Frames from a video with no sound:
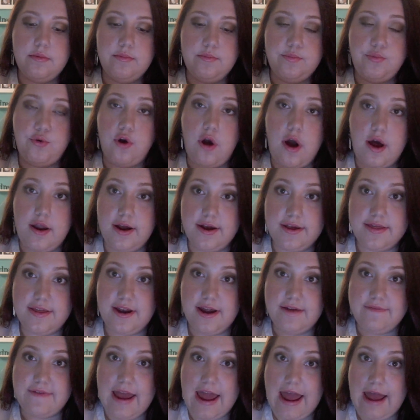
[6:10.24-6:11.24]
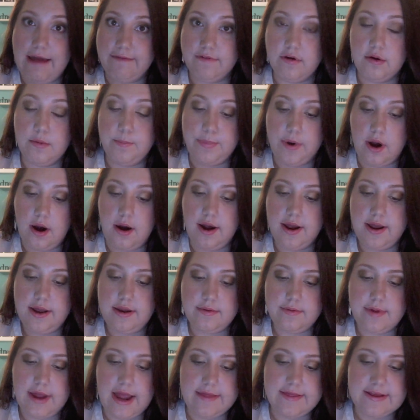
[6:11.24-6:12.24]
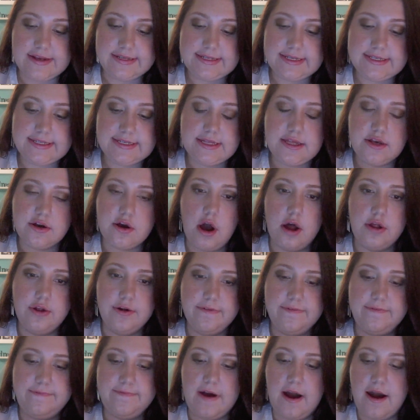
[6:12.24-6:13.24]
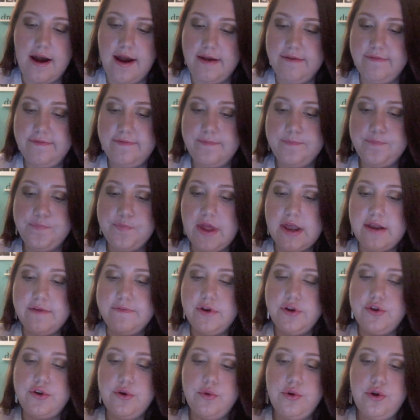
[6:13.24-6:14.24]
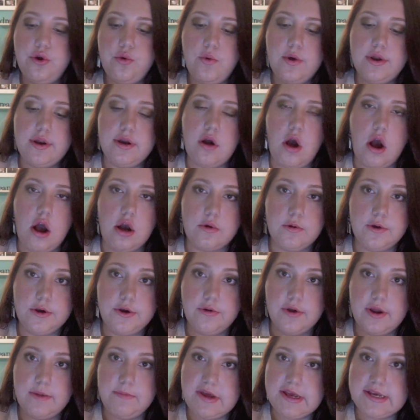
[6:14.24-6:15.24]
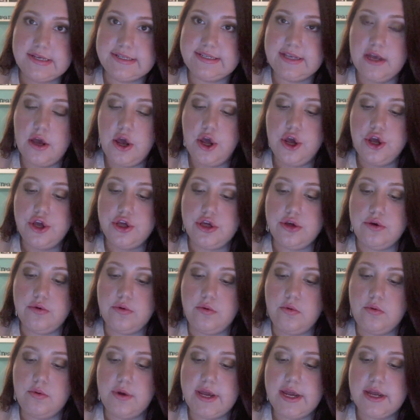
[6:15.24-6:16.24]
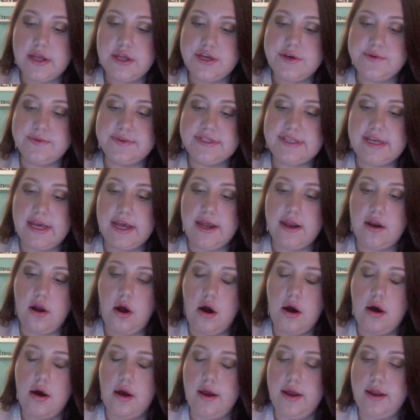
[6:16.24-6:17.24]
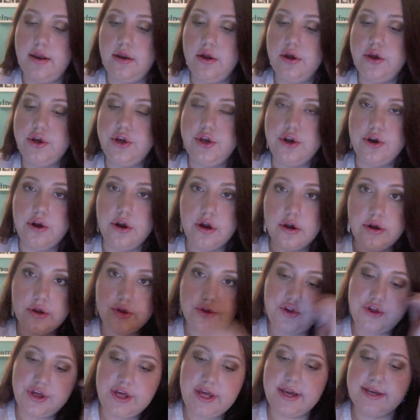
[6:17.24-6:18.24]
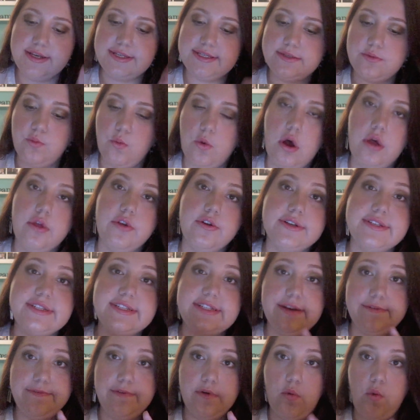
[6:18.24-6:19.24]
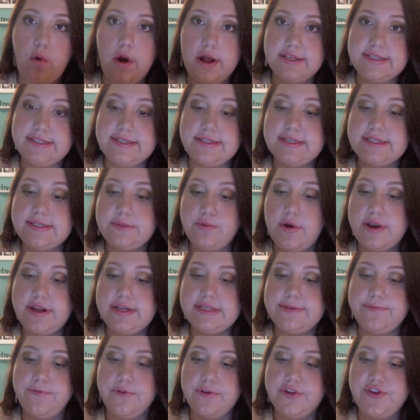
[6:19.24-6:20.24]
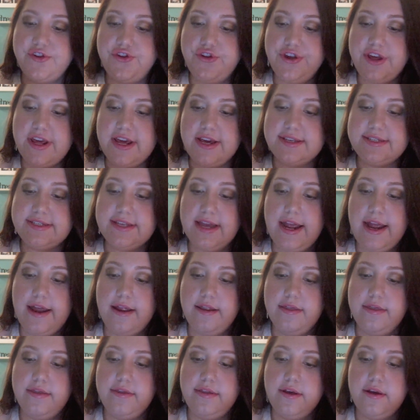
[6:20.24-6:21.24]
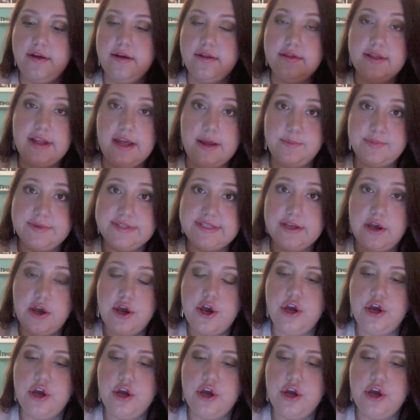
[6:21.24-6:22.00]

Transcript: product that I've ever bought, and this is in the color 5. And if you don't know what an aqua cream is, you can use it on your cheeks. Well, there's different ones. This one is for the cheeks and the lips,